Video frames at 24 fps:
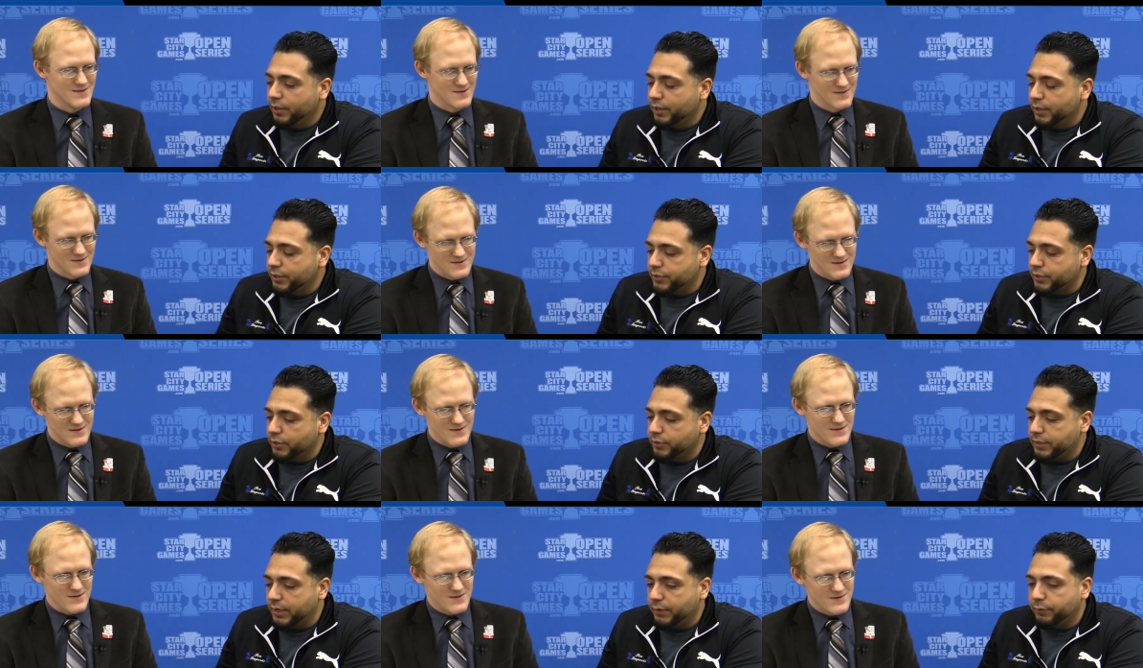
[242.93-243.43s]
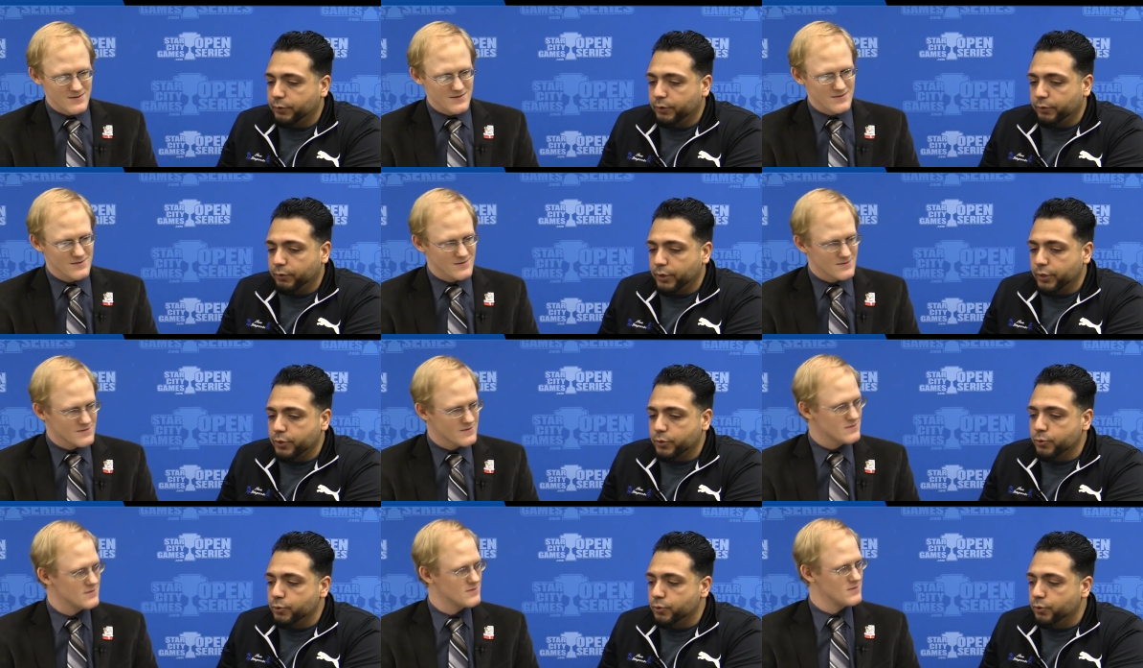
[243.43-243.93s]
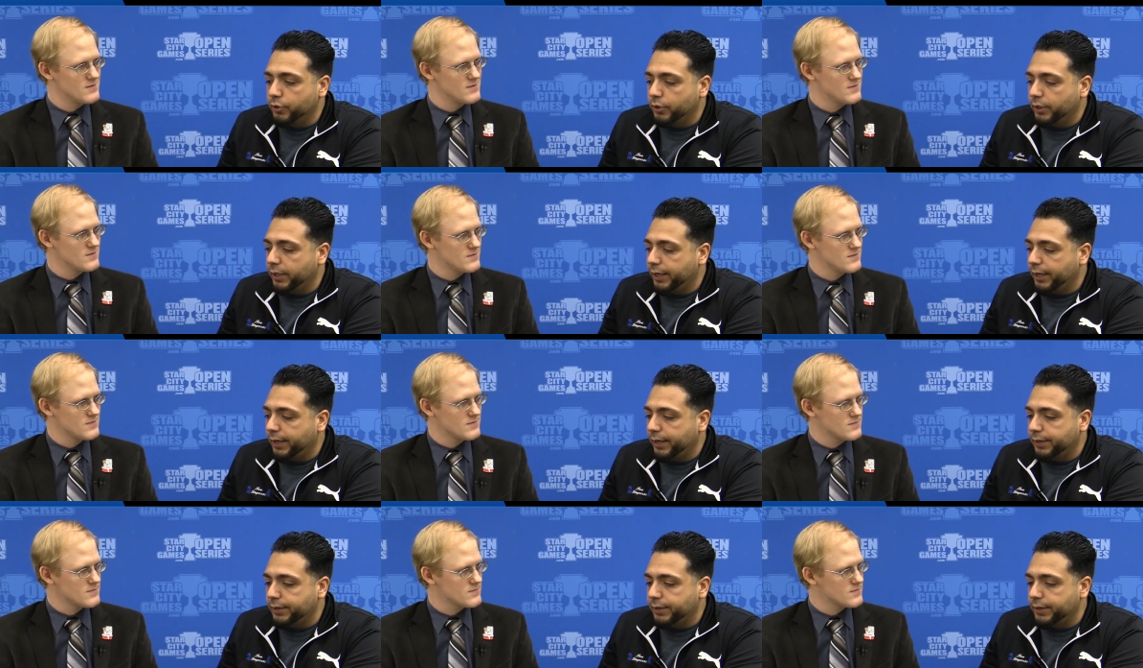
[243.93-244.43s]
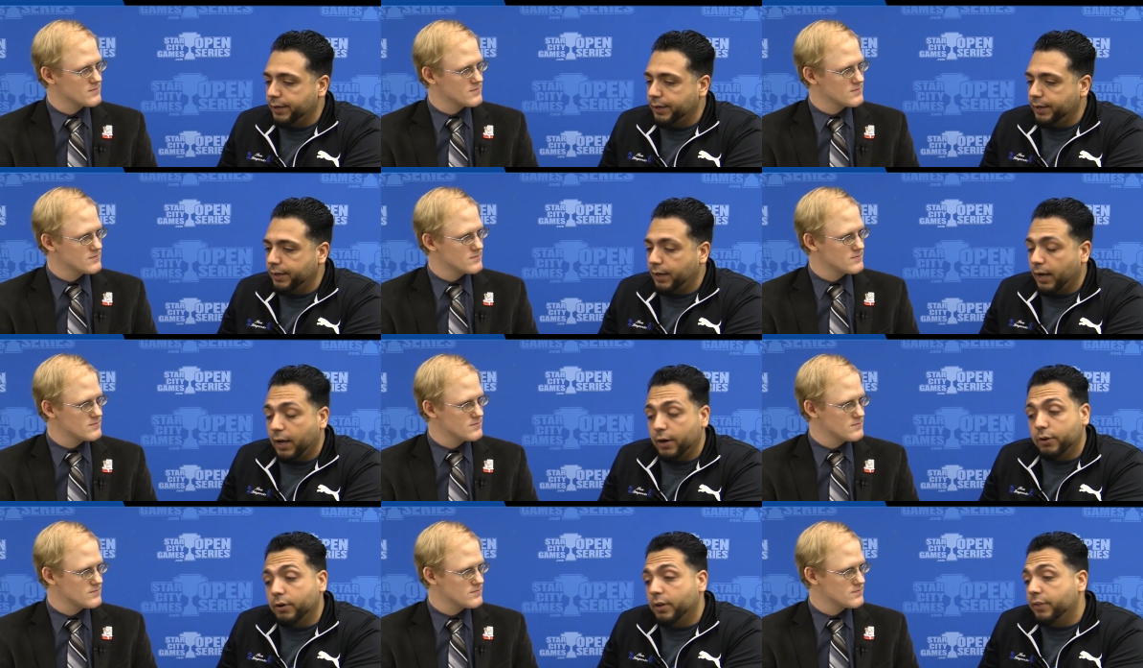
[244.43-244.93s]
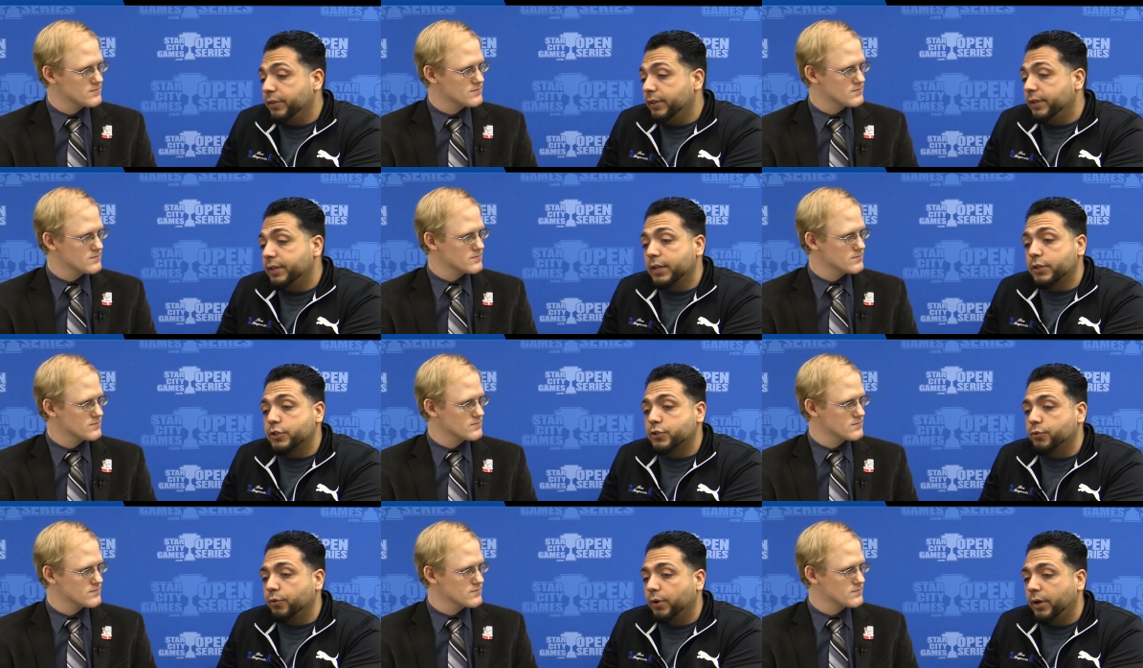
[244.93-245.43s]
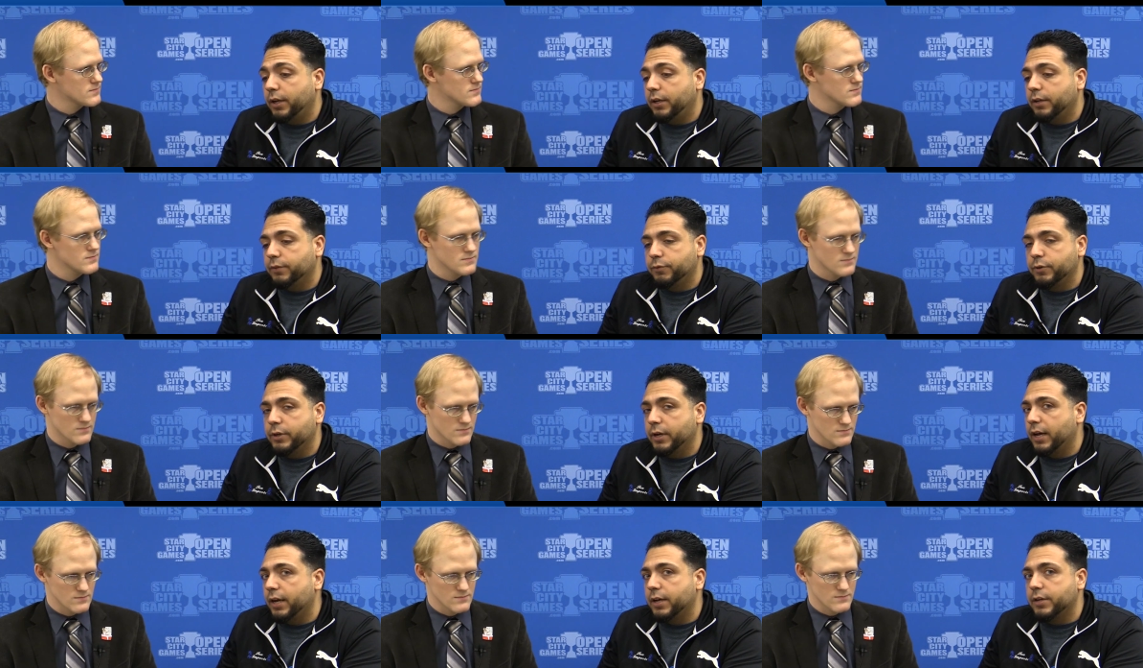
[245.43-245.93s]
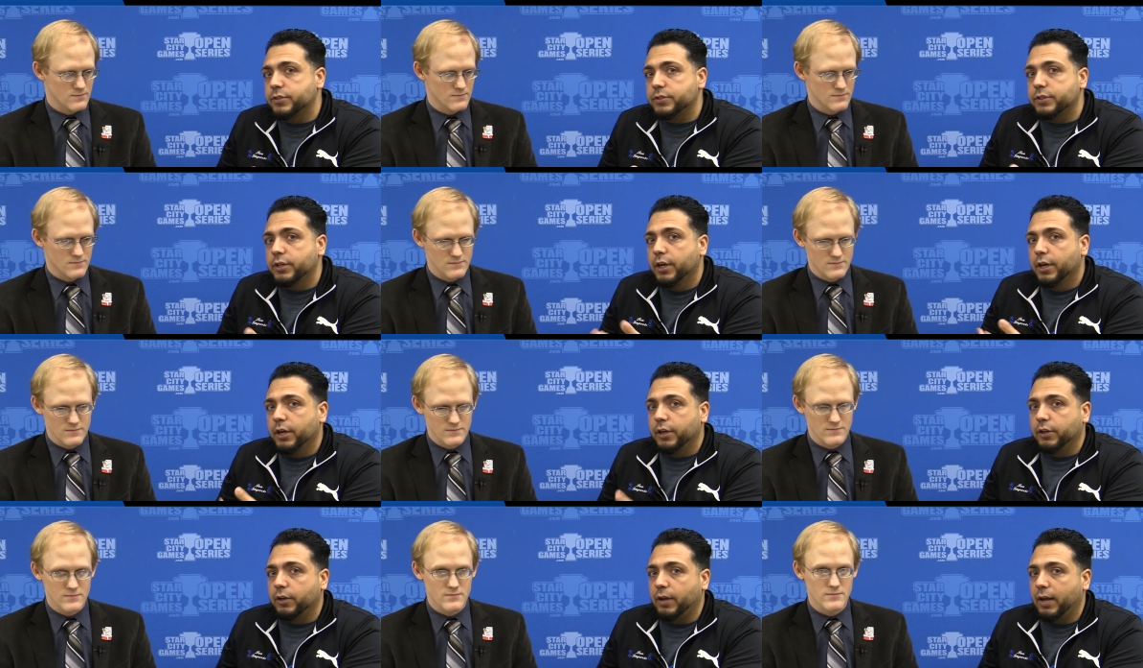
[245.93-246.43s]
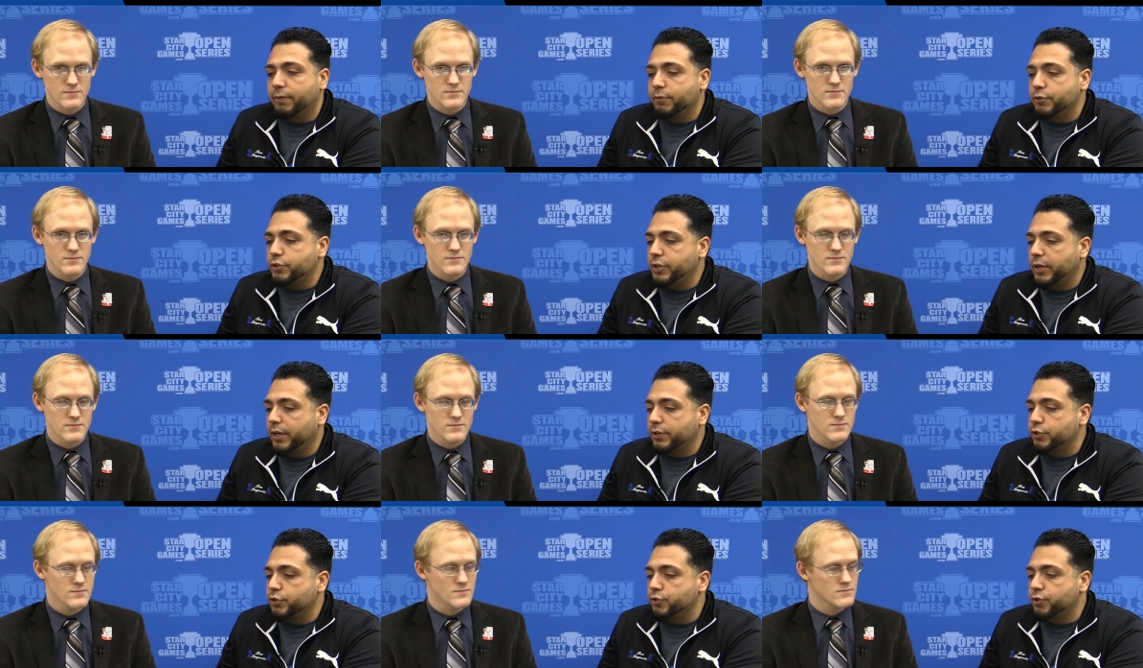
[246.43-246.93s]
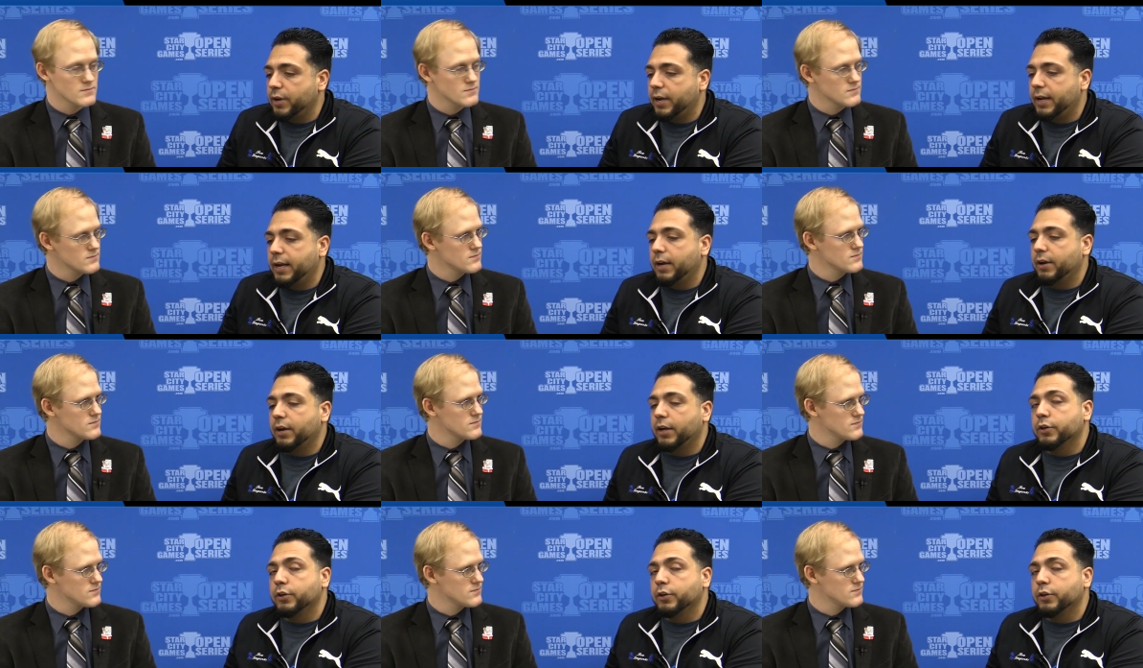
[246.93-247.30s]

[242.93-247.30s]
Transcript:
Speaker 1: So definitely really cool, and uh, I don't know. I think that's great if you guys you know, have a chance to try it out.